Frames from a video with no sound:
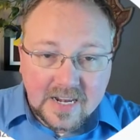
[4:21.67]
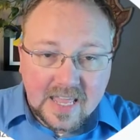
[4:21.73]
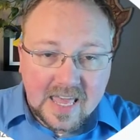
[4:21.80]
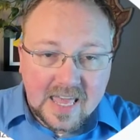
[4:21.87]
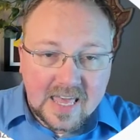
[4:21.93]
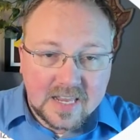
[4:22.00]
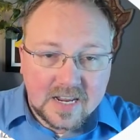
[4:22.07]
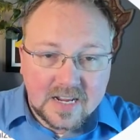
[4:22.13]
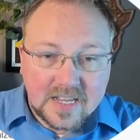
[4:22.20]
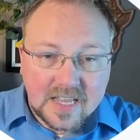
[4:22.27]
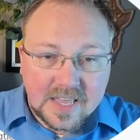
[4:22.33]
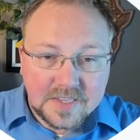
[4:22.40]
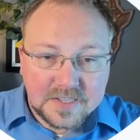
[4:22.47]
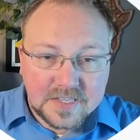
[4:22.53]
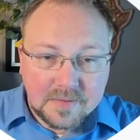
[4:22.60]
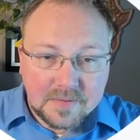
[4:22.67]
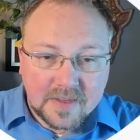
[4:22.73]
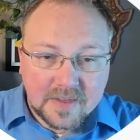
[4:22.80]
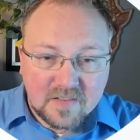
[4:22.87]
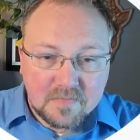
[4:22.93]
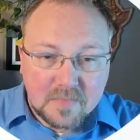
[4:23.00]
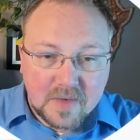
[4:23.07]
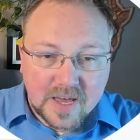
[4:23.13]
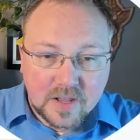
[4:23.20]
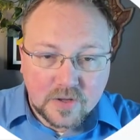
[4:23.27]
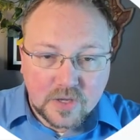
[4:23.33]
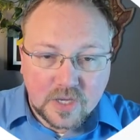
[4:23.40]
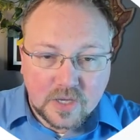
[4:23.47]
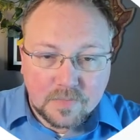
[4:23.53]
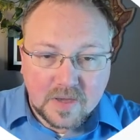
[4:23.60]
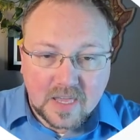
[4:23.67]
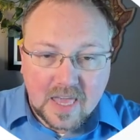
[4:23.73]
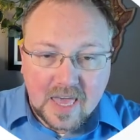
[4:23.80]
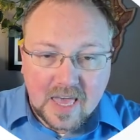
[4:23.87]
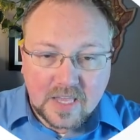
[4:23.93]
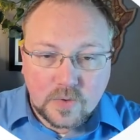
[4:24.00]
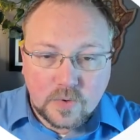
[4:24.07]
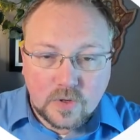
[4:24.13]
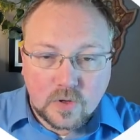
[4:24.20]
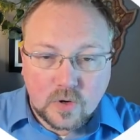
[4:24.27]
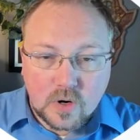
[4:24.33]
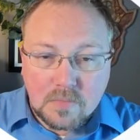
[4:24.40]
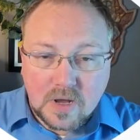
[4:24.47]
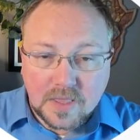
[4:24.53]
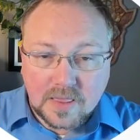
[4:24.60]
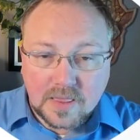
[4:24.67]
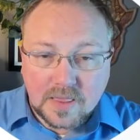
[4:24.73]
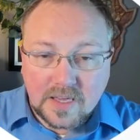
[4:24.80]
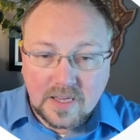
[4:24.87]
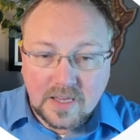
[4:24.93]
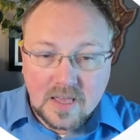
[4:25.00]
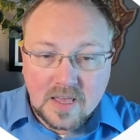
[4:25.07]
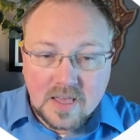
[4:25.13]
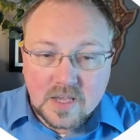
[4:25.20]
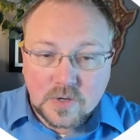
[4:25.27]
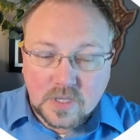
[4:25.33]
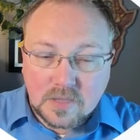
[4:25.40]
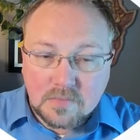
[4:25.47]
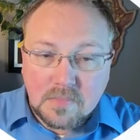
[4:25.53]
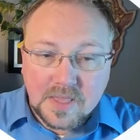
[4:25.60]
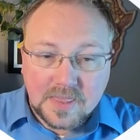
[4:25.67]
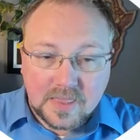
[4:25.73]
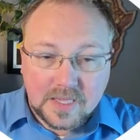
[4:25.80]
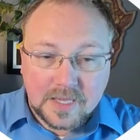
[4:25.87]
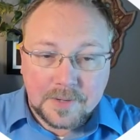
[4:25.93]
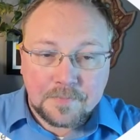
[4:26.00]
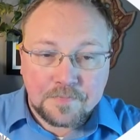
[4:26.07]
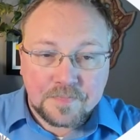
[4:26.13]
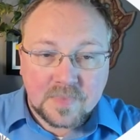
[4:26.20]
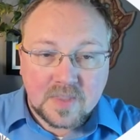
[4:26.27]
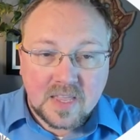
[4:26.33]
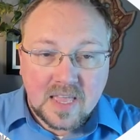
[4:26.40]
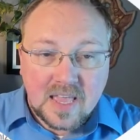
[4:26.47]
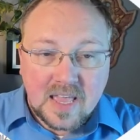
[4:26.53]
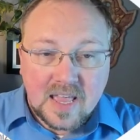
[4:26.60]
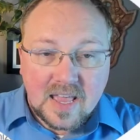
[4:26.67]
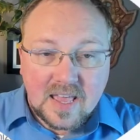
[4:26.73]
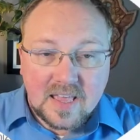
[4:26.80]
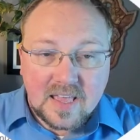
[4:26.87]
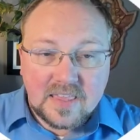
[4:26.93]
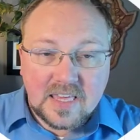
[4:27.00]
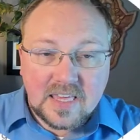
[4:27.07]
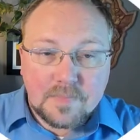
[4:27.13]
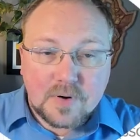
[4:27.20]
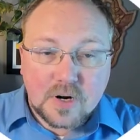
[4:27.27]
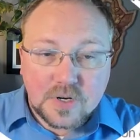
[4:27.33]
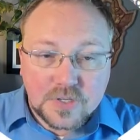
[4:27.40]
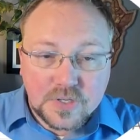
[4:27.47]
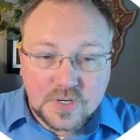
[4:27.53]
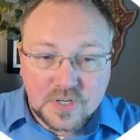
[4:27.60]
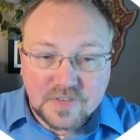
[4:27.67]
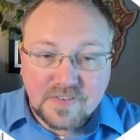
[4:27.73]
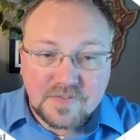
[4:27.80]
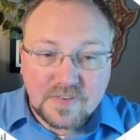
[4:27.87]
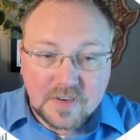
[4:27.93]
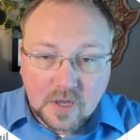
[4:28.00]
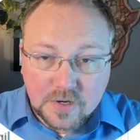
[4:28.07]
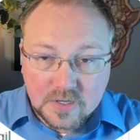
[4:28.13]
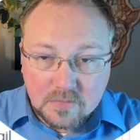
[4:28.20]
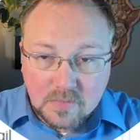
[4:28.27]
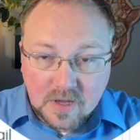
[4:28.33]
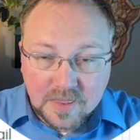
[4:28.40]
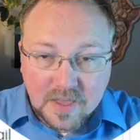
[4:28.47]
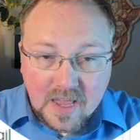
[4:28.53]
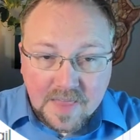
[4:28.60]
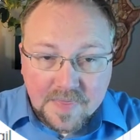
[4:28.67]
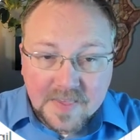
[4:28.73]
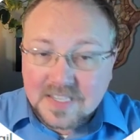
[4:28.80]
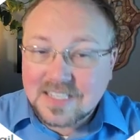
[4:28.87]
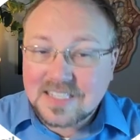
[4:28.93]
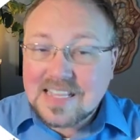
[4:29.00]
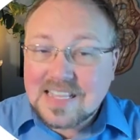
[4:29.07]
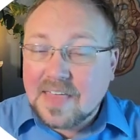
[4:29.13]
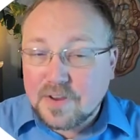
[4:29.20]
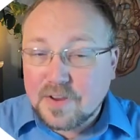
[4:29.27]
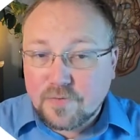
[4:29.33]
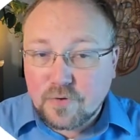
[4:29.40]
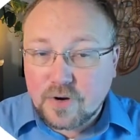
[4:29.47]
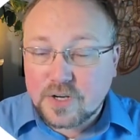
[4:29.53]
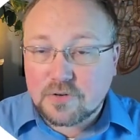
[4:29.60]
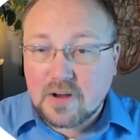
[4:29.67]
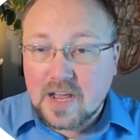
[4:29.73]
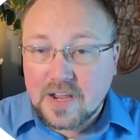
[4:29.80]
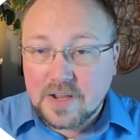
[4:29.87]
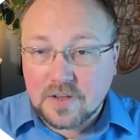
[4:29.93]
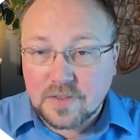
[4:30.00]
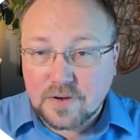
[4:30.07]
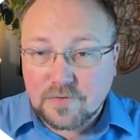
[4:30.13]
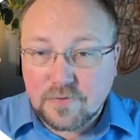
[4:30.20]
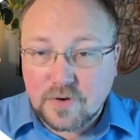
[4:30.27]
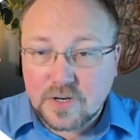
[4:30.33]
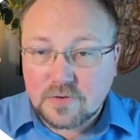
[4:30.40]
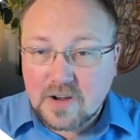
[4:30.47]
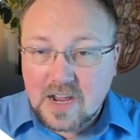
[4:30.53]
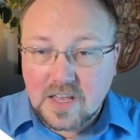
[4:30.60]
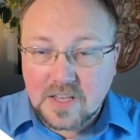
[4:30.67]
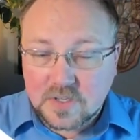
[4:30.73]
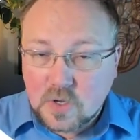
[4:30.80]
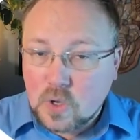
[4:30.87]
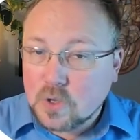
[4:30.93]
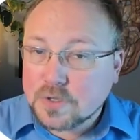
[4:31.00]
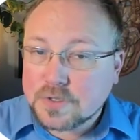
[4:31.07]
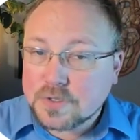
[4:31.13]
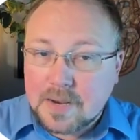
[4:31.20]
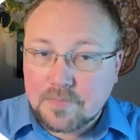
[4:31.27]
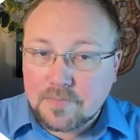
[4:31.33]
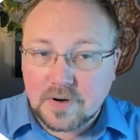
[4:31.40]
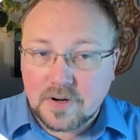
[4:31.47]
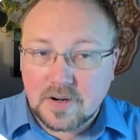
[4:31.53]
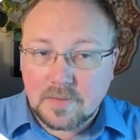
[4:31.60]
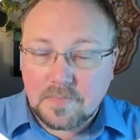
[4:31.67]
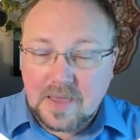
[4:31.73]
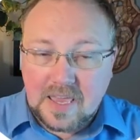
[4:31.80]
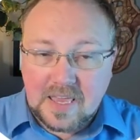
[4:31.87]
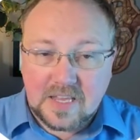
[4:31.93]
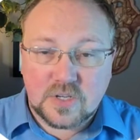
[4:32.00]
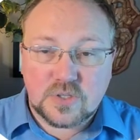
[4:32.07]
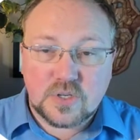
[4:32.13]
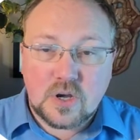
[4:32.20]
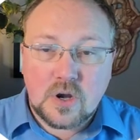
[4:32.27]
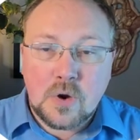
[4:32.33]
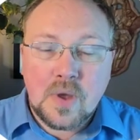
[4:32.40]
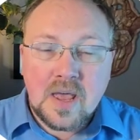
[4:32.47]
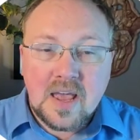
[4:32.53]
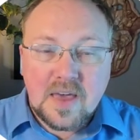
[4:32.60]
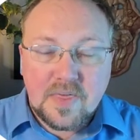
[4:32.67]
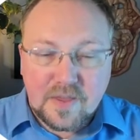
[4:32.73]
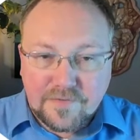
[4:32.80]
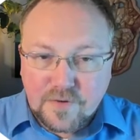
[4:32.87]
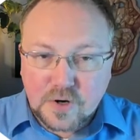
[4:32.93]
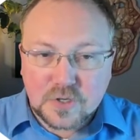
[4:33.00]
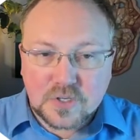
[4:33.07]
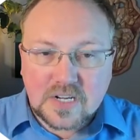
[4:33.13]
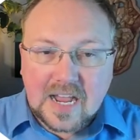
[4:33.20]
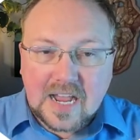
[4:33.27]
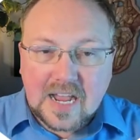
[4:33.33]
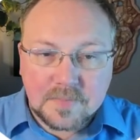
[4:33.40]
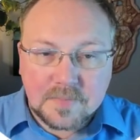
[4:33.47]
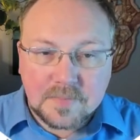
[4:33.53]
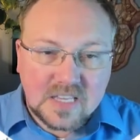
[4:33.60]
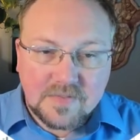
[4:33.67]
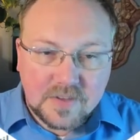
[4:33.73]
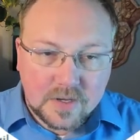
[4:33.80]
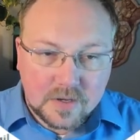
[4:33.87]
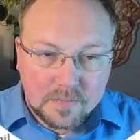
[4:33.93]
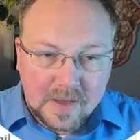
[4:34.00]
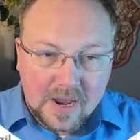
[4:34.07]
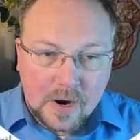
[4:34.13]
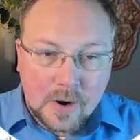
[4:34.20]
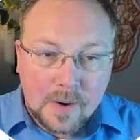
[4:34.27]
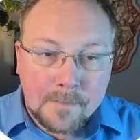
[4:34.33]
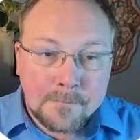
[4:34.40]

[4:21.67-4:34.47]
and again, the same kind of model, you can pick annual or monthly. But the monthly, the personal is $15 a month. This is not their free trial. Their free trial is a whole separate page, so their first column doesn't even compare.